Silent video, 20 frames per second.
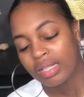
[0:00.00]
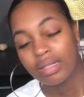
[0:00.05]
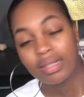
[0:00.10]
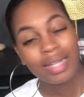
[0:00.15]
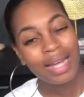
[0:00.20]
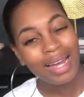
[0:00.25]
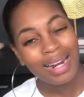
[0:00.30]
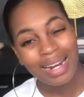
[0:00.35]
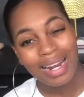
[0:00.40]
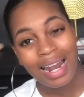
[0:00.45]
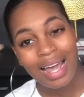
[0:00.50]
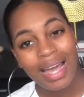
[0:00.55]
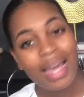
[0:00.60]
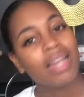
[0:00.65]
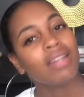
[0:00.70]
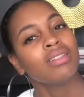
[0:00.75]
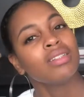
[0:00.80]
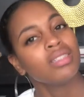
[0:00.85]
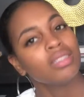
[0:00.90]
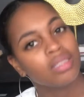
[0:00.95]
Not a
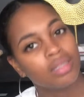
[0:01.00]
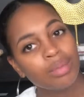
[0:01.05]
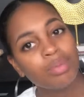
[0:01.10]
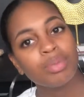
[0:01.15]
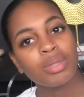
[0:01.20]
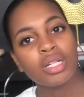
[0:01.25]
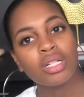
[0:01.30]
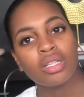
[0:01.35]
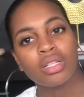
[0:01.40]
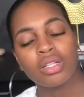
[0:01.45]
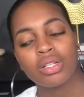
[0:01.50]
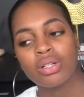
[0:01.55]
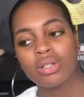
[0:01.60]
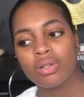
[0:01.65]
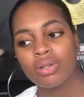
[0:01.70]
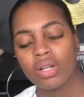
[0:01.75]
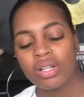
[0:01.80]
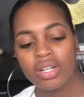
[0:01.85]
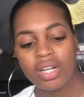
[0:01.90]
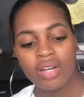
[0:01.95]
lot, but a
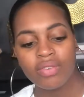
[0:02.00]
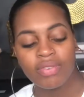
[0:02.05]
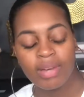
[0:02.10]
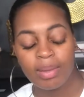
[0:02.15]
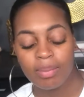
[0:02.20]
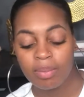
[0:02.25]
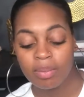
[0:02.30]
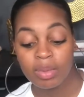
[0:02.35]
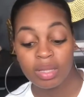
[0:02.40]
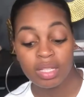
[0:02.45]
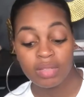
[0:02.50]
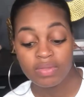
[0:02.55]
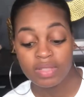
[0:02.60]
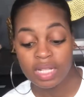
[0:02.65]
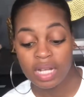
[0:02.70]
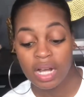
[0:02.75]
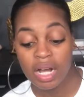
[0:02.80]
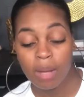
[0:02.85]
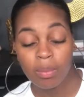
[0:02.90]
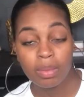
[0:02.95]
little, enough I believe to
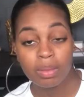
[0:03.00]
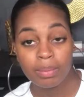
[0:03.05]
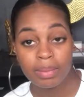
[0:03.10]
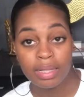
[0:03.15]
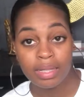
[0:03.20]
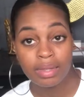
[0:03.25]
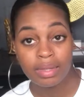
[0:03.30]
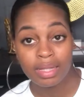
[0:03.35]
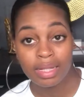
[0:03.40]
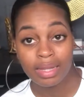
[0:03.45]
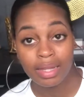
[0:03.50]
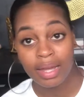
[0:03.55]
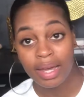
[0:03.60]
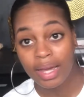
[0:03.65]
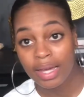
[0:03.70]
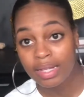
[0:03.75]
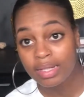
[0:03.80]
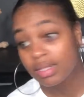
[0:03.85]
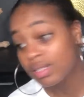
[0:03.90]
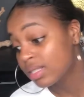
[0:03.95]
complement the
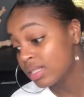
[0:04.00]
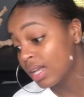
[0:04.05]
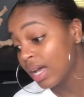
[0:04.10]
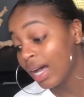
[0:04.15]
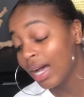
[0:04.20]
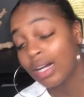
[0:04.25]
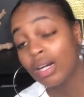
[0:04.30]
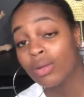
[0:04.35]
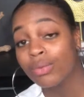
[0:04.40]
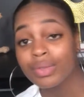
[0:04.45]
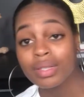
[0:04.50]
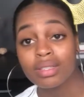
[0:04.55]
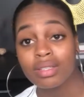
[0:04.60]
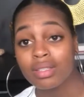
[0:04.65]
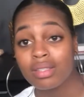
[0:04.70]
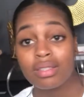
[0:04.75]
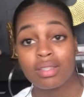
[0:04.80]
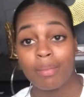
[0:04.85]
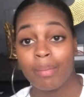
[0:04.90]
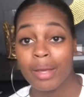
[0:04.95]
glass. I don't think this
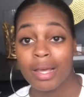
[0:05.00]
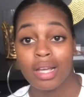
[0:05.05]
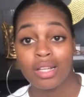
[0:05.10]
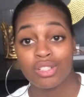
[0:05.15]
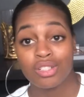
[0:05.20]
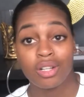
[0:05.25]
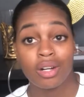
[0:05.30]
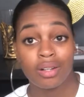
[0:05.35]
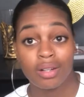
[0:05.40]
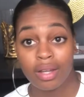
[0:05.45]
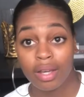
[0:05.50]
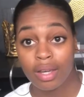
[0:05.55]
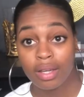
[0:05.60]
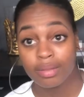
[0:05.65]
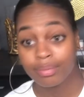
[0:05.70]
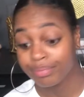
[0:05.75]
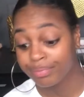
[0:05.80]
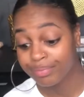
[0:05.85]
is a bad Chardonnay